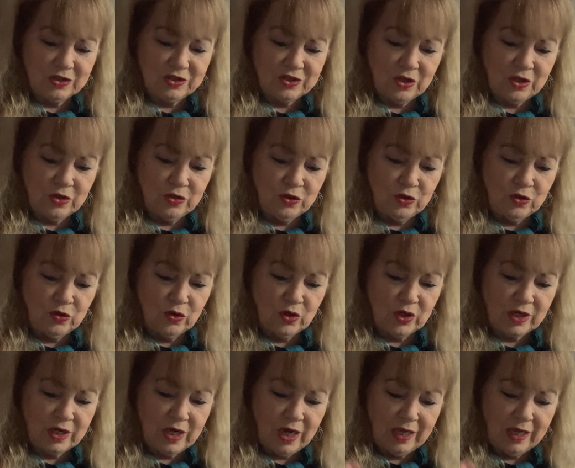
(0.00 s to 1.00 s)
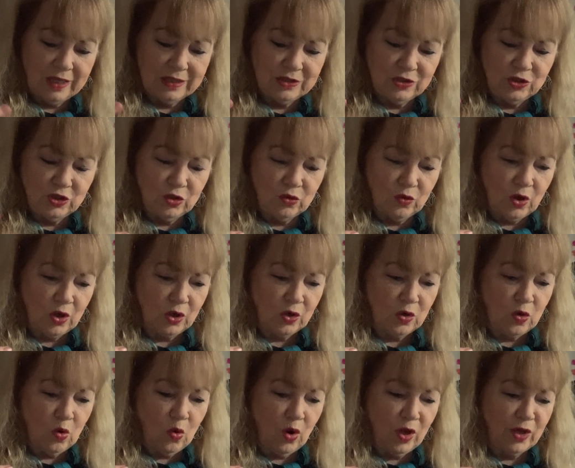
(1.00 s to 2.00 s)
So you are
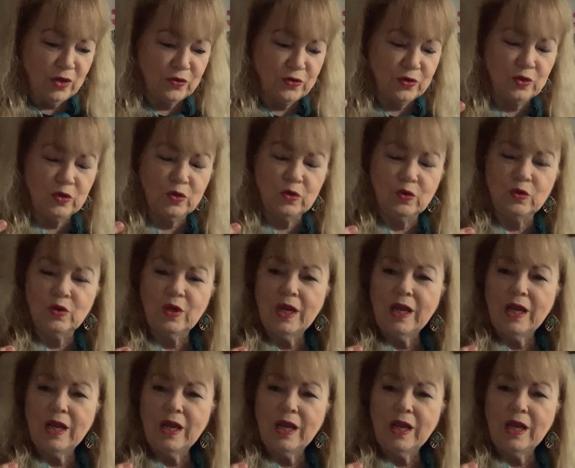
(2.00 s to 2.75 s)
going to